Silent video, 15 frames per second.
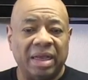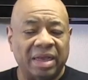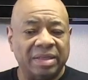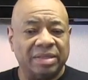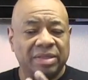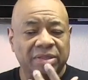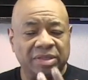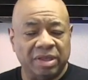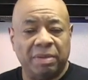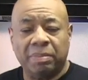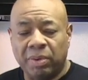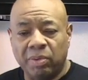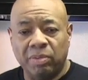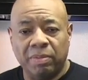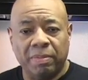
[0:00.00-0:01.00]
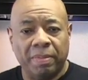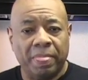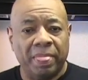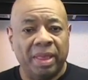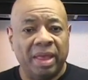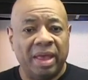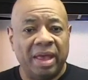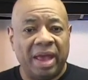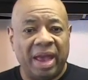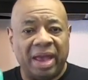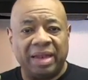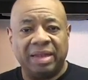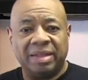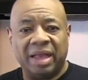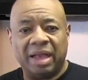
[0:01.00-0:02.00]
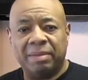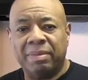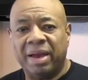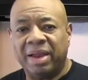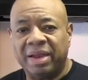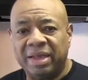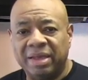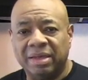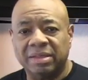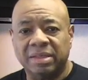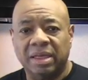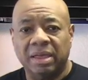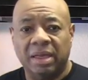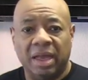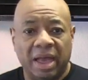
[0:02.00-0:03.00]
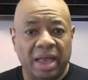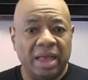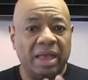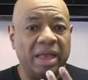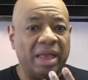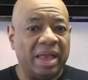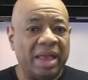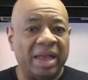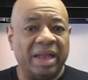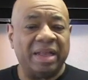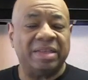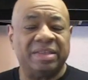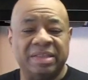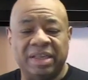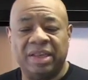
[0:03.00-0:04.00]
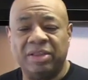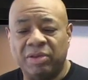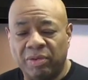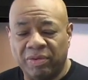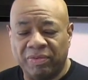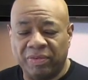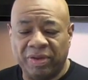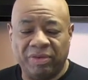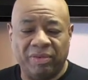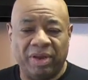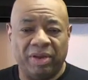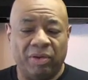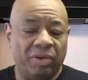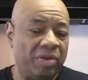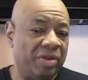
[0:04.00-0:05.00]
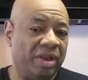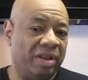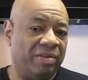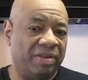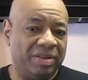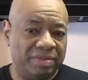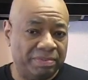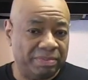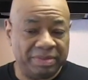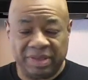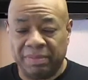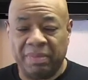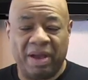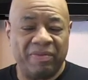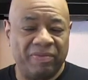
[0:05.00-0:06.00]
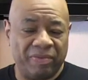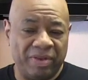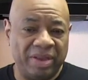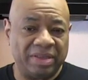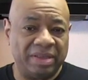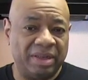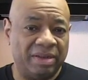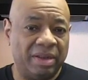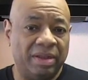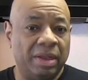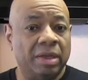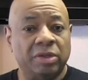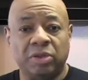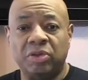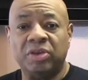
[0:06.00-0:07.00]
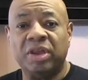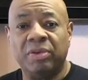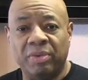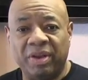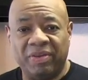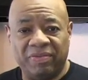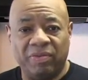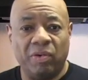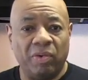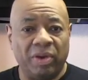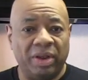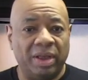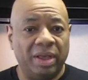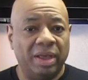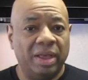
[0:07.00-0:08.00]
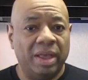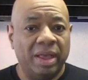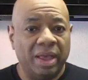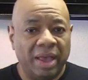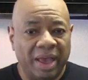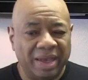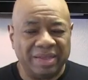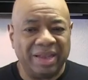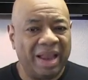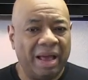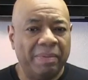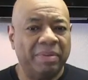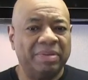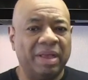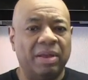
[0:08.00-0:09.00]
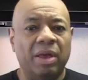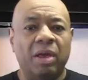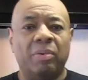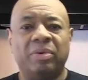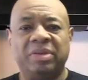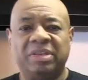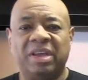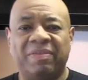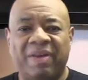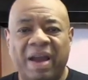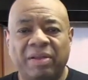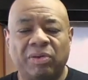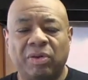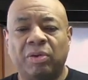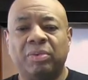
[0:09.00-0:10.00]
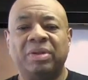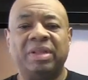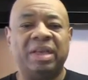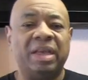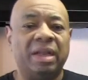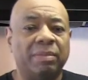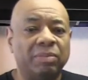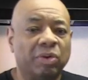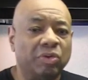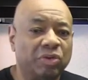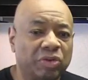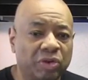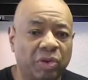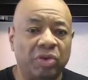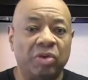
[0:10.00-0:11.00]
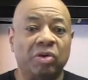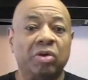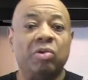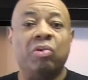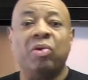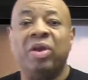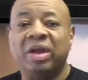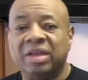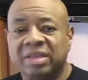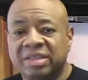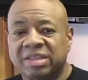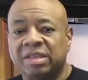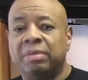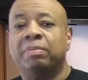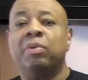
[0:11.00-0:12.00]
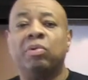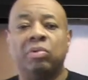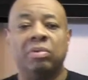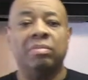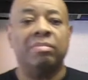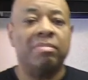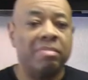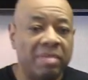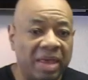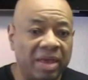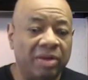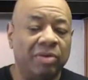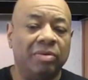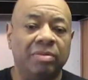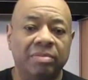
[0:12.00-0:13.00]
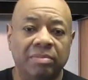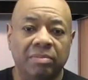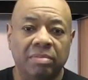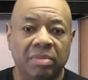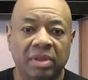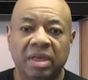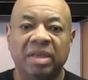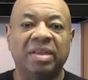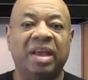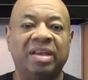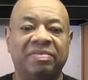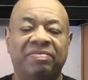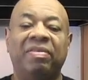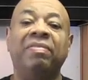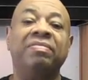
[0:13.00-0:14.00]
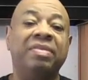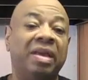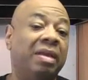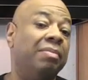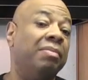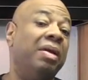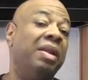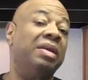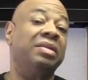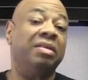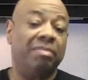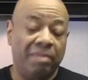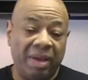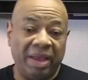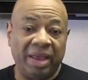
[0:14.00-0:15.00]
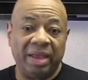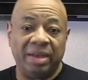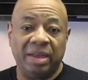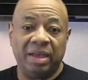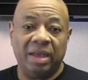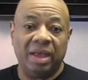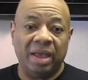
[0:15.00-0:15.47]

It's simple. And the thing about it is, it can sit in your refrigerator or you can semi-freeze it till you get ready for it. As a lot of people say, well, Chef, I don't know what to eat. I'm just going to show you a quick, simple meal. It takes 15 minutes to make it.